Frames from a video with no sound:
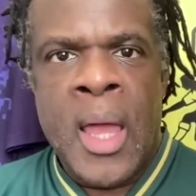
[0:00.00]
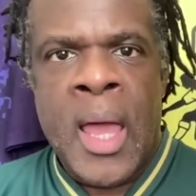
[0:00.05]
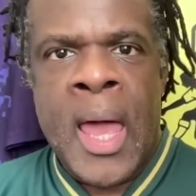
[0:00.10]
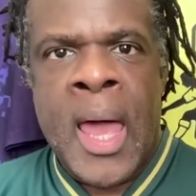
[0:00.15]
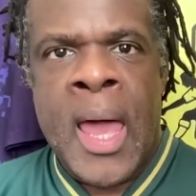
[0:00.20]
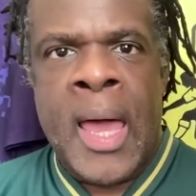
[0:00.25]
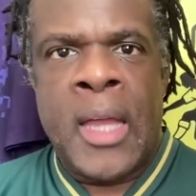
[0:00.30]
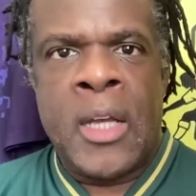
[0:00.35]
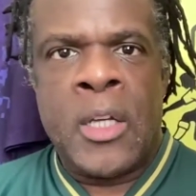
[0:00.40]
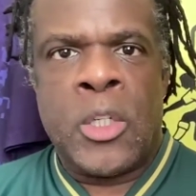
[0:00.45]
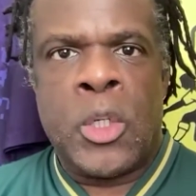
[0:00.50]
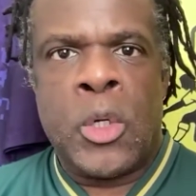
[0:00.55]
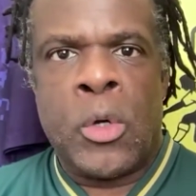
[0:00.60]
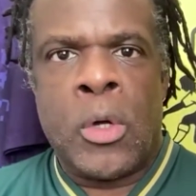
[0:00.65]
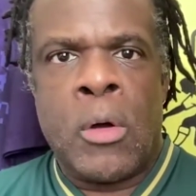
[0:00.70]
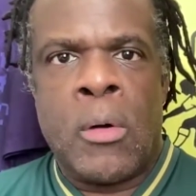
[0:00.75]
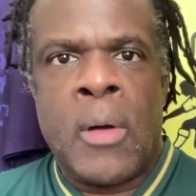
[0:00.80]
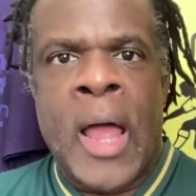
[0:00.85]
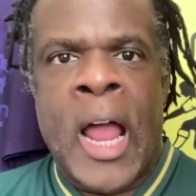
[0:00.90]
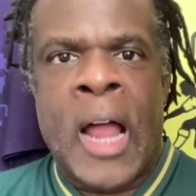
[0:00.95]
and
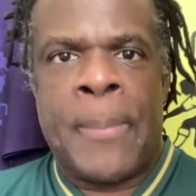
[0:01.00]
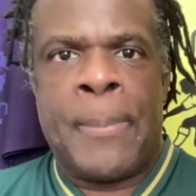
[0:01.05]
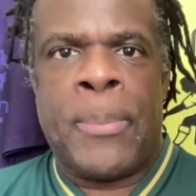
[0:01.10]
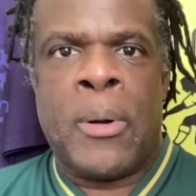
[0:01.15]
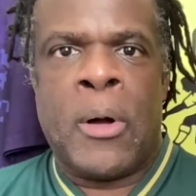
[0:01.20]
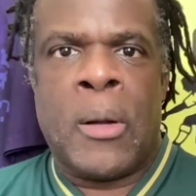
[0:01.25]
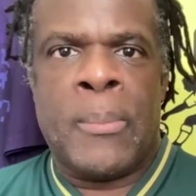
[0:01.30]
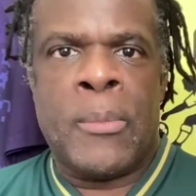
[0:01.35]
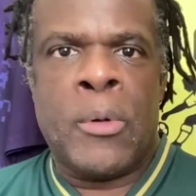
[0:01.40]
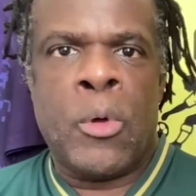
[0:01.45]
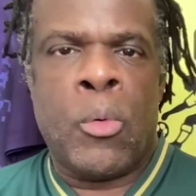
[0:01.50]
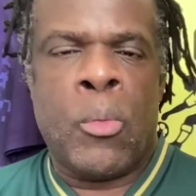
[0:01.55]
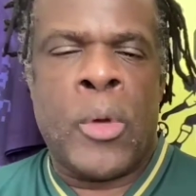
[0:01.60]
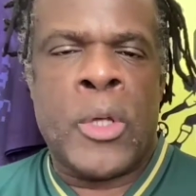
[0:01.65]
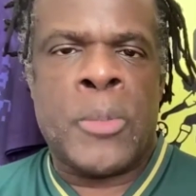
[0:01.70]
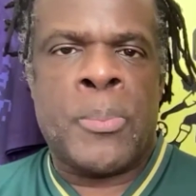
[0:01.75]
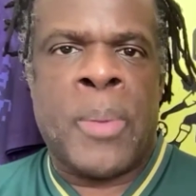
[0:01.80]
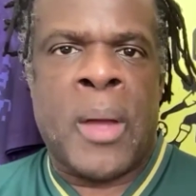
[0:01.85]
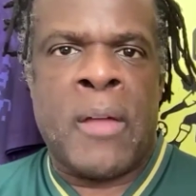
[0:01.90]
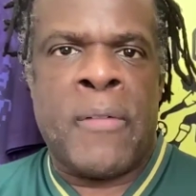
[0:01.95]
Chuko Akpom, who
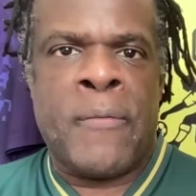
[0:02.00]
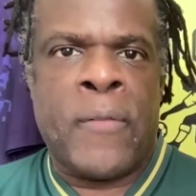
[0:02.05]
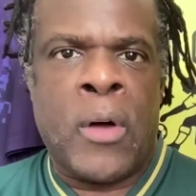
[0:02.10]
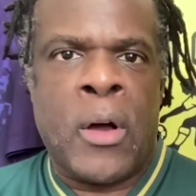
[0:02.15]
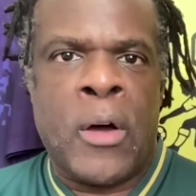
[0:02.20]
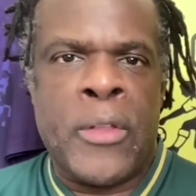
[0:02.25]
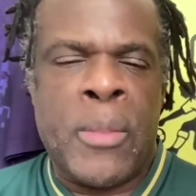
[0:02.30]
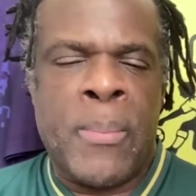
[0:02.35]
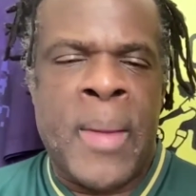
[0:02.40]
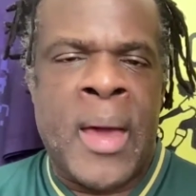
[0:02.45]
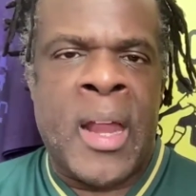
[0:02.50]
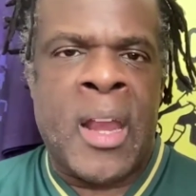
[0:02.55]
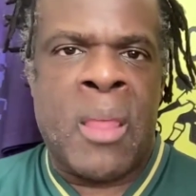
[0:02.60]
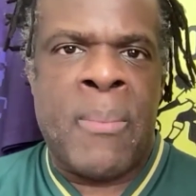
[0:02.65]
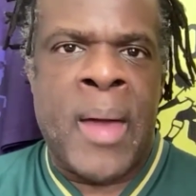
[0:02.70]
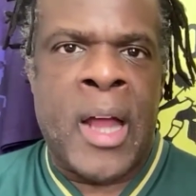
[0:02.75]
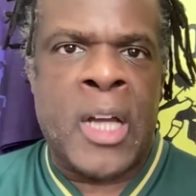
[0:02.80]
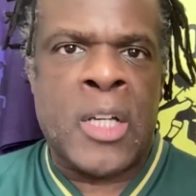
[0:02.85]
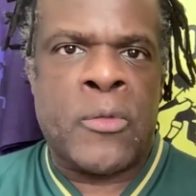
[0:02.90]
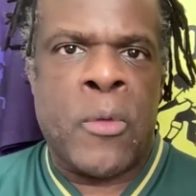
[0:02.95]
was by far the man of the
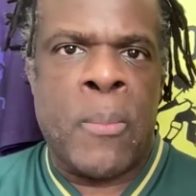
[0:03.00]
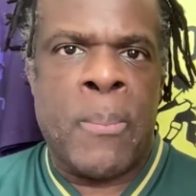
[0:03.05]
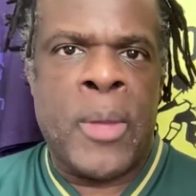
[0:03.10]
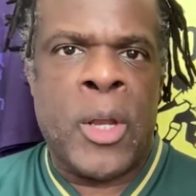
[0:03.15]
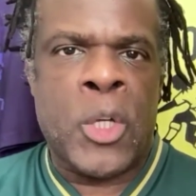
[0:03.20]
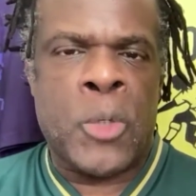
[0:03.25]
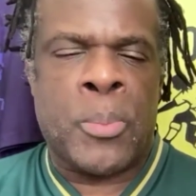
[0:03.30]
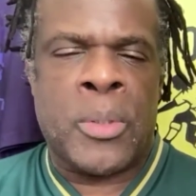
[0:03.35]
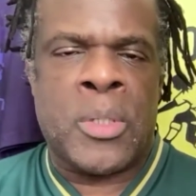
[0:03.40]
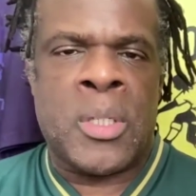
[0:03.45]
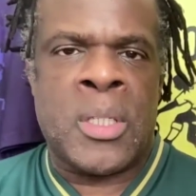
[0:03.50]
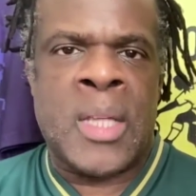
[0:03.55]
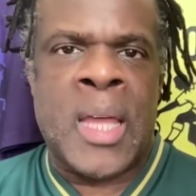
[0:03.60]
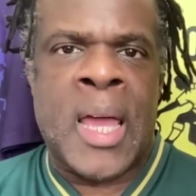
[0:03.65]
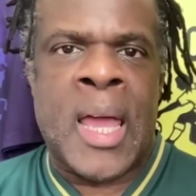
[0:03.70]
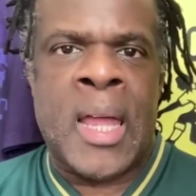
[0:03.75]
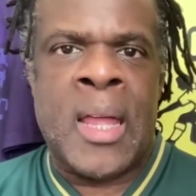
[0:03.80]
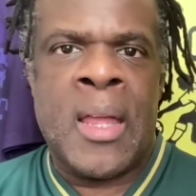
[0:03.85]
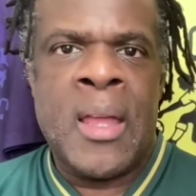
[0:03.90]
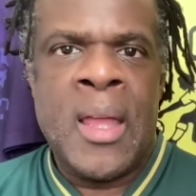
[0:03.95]
match for Middlesbrough
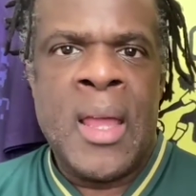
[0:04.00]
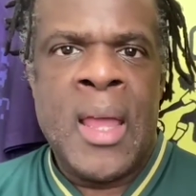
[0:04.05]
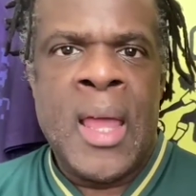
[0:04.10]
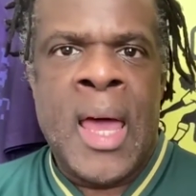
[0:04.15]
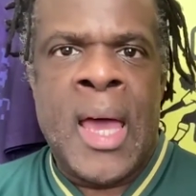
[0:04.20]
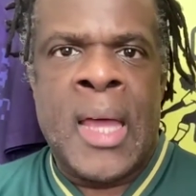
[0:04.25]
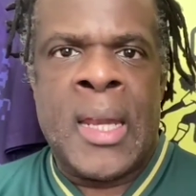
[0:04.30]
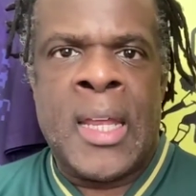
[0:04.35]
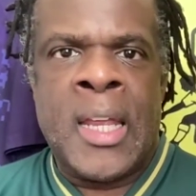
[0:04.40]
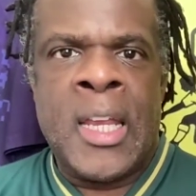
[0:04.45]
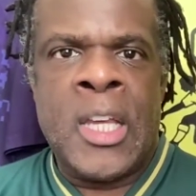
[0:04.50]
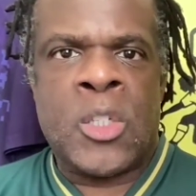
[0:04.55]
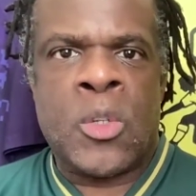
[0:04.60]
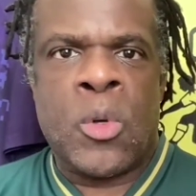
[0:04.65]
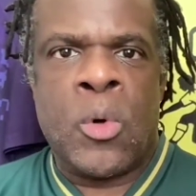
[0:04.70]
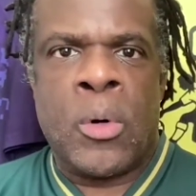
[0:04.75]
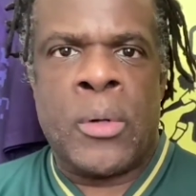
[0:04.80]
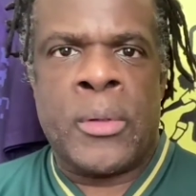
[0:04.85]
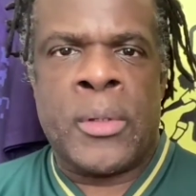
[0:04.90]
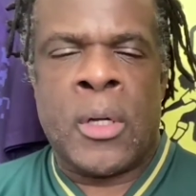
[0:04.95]
today, and he
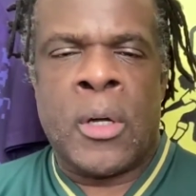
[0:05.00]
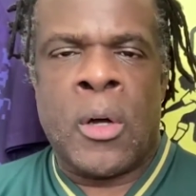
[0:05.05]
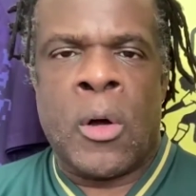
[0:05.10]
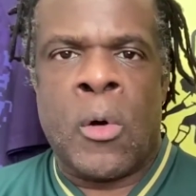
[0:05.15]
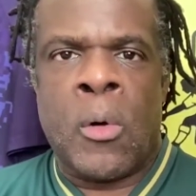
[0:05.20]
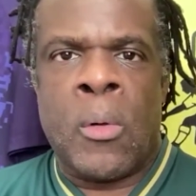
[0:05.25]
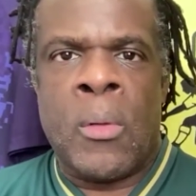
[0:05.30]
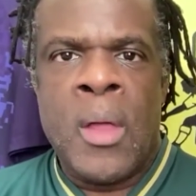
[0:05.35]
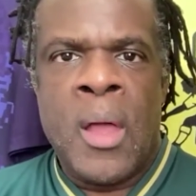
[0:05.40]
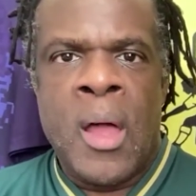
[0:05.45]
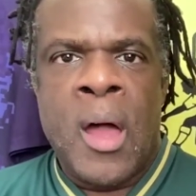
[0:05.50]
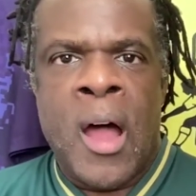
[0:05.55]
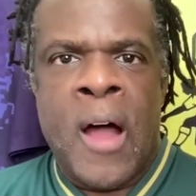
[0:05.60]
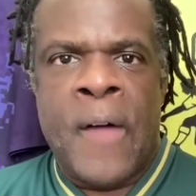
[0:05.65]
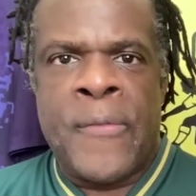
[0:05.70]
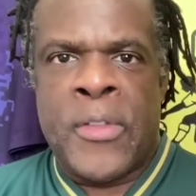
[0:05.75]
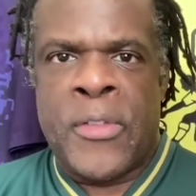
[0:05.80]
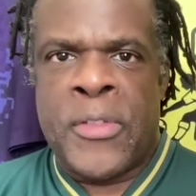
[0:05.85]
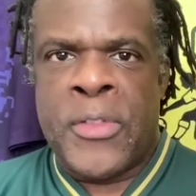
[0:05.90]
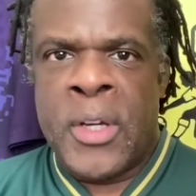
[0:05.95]
scored the goal
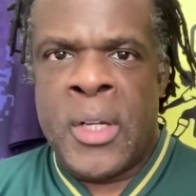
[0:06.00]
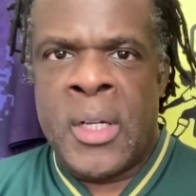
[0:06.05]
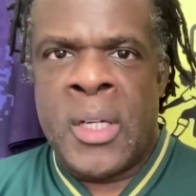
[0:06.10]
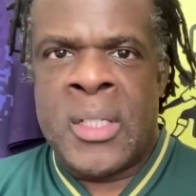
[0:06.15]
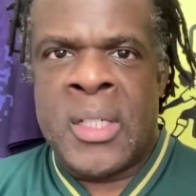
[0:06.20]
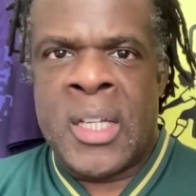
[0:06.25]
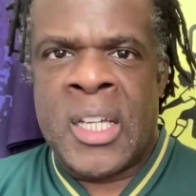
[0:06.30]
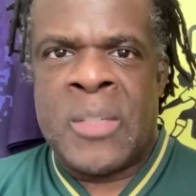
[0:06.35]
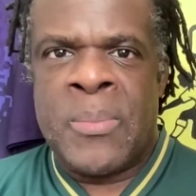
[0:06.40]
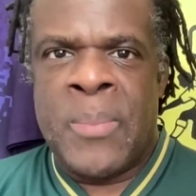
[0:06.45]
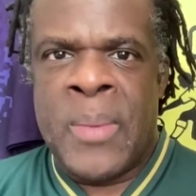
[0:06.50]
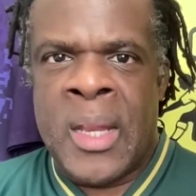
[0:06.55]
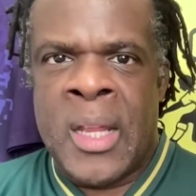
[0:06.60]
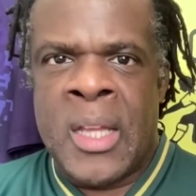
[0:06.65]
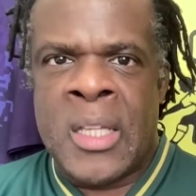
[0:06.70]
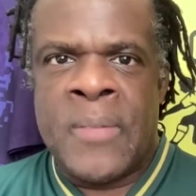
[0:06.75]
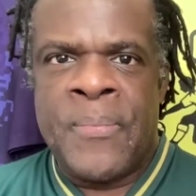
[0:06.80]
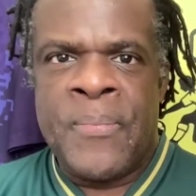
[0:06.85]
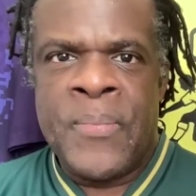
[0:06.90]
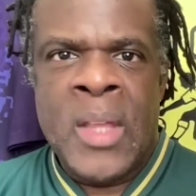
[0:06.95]
after thirty-six
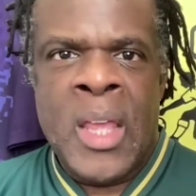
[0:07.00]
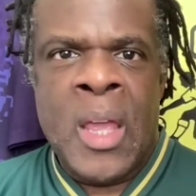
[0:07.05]
minutes.